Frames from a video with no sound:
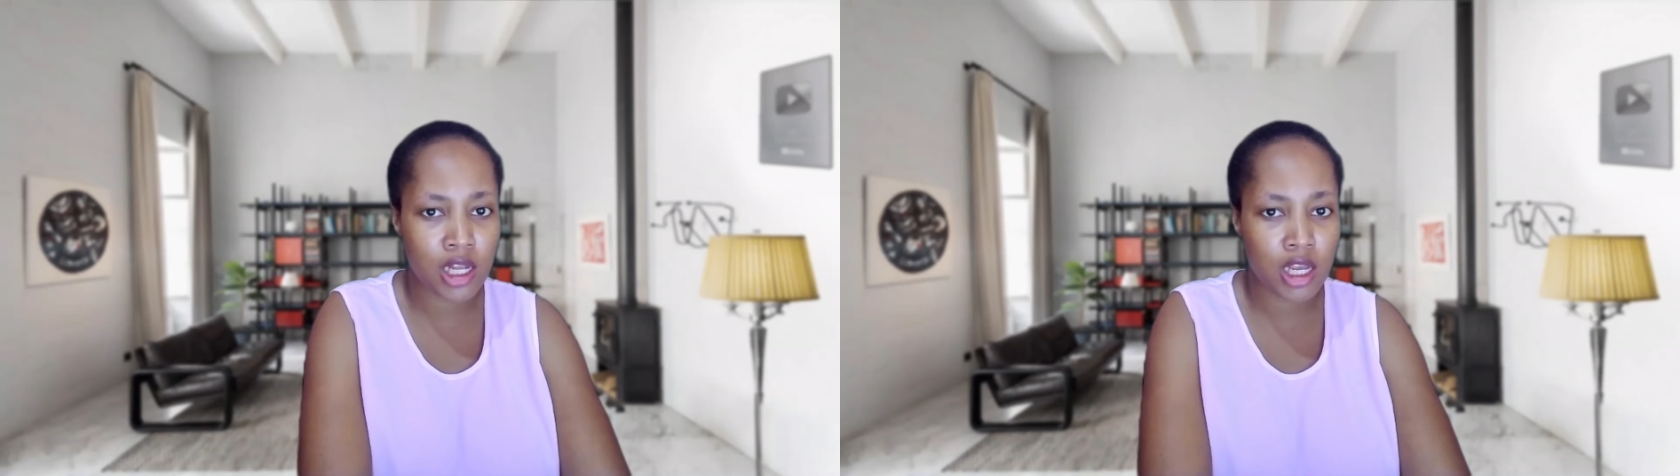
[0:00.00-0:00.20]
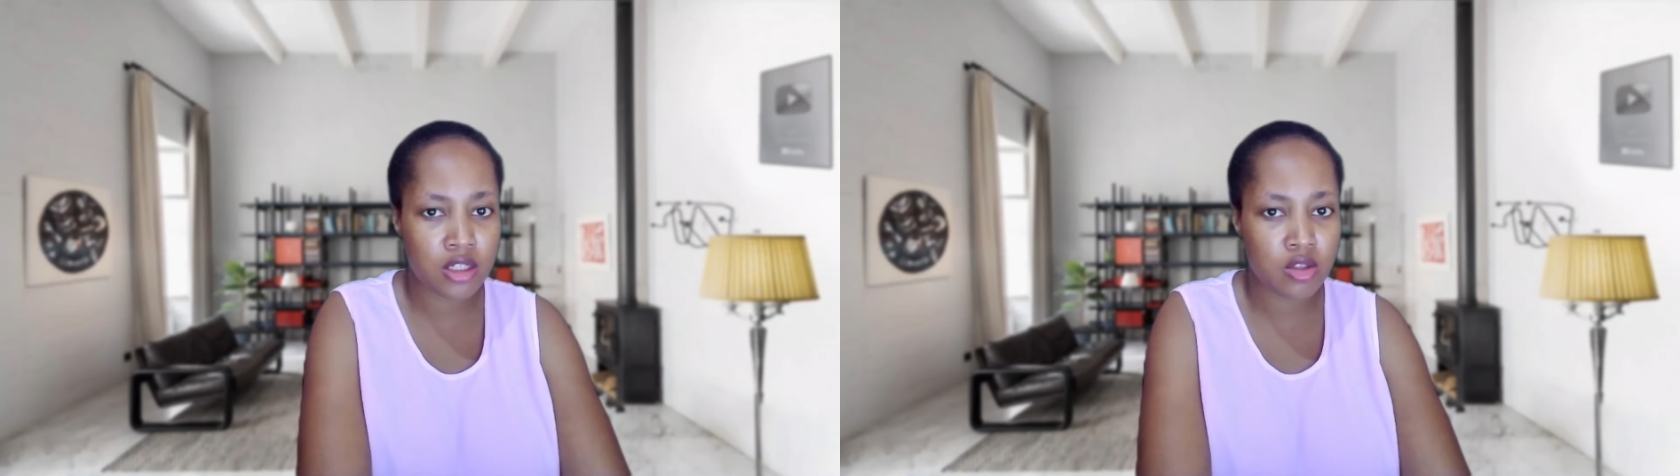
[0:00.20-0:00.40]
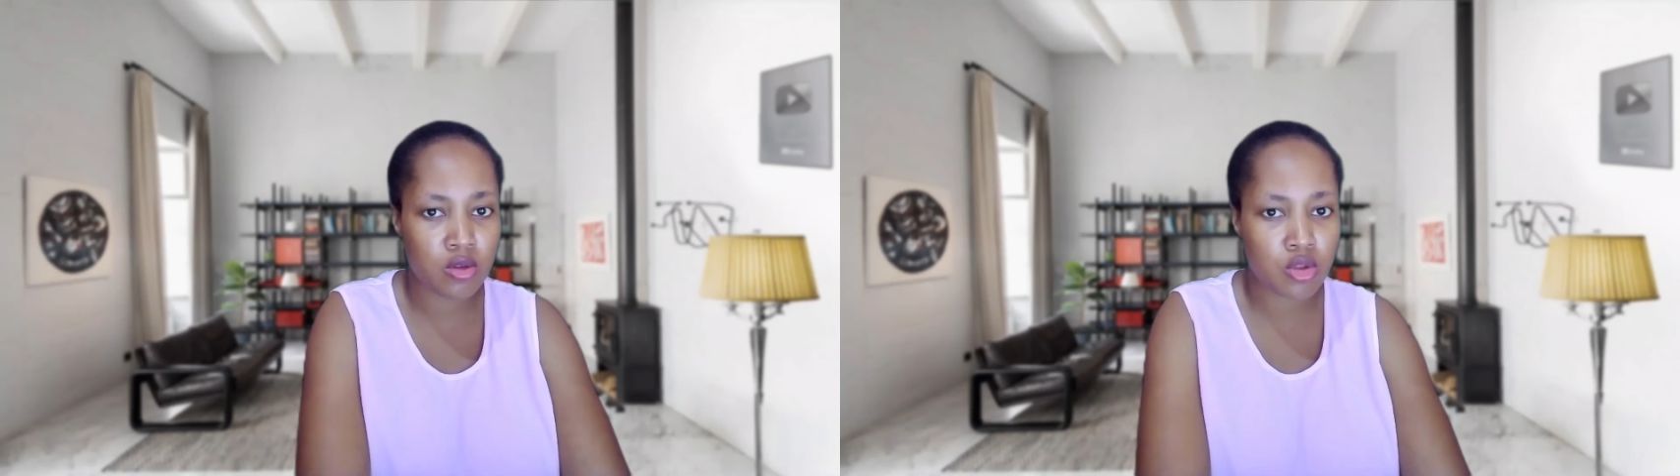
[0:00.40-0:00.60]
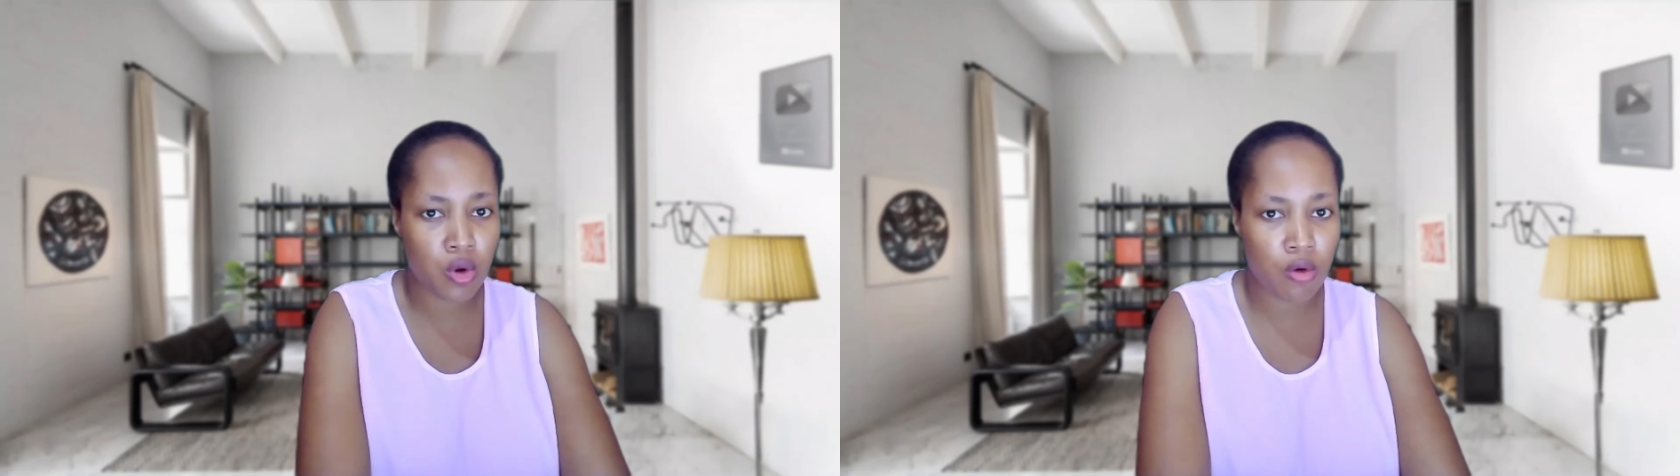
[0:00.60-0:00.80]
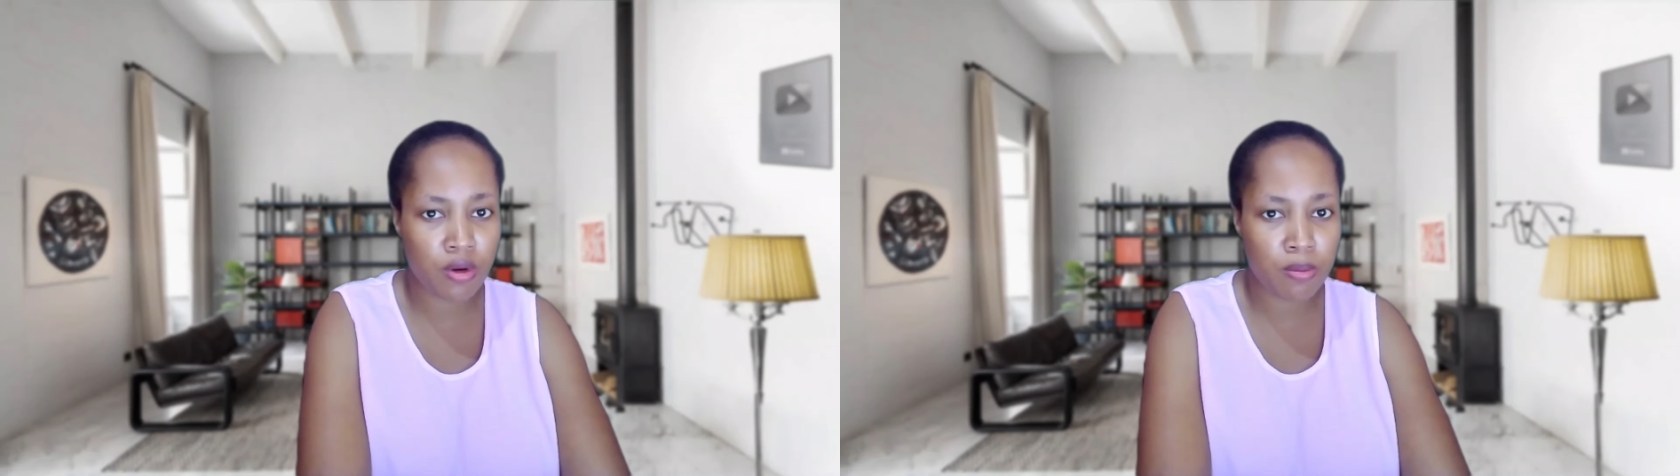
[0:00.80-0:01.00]
slated to
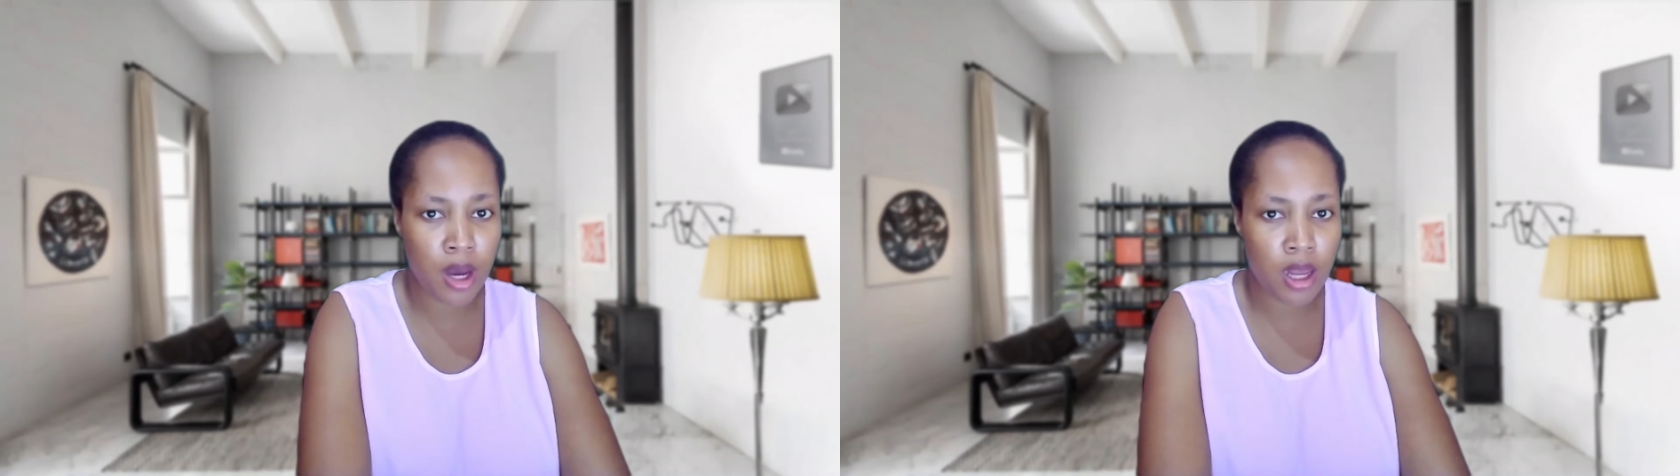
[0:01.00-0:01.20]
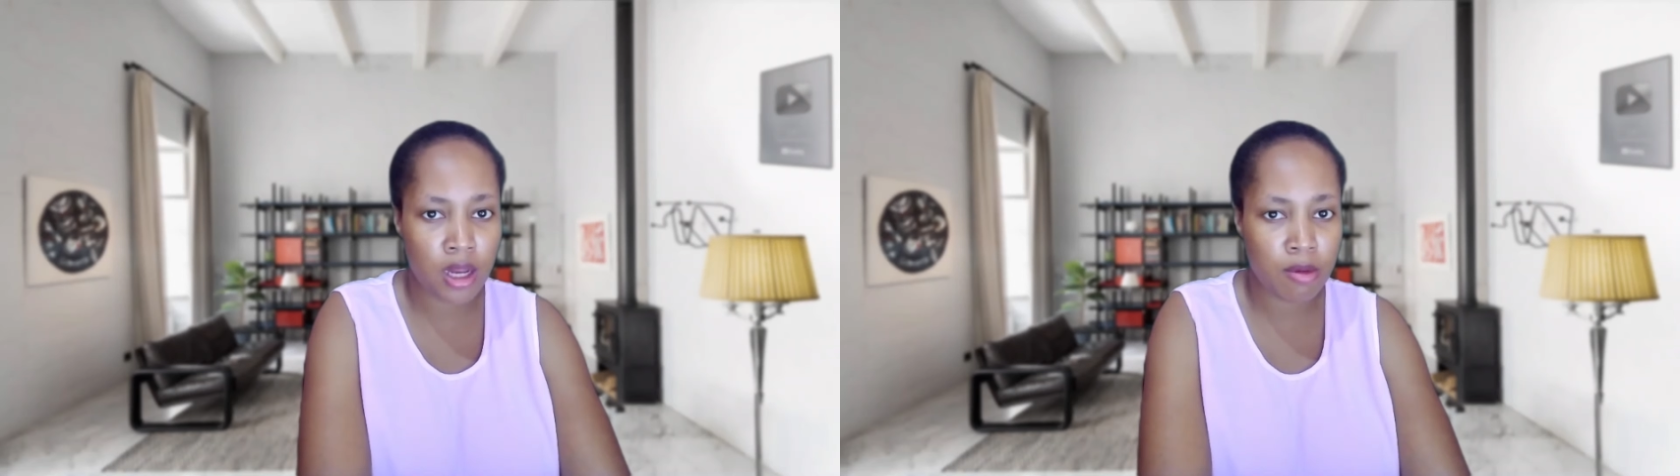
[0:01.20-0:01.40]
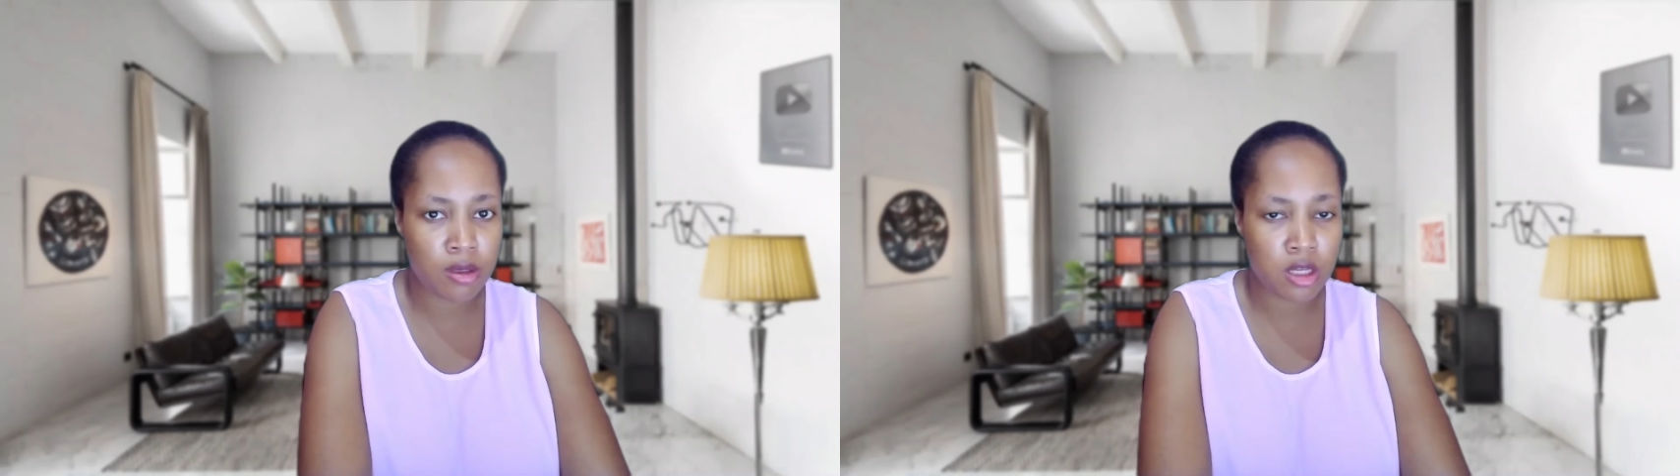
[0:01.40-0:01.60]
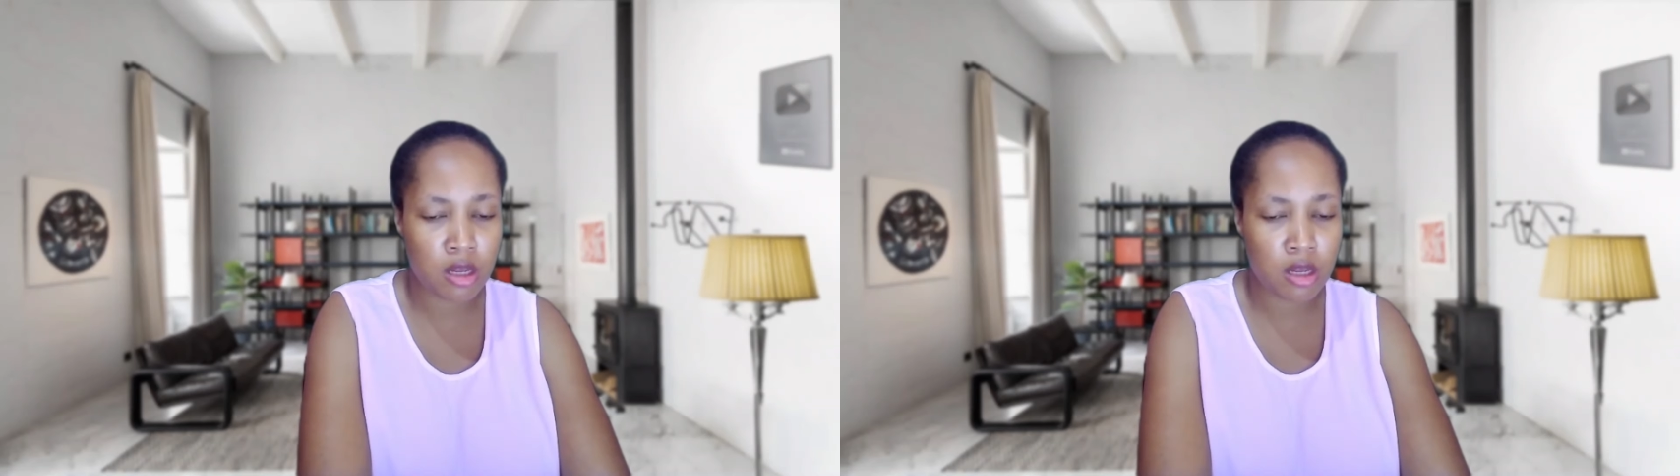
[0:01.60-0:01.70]
serve in parliament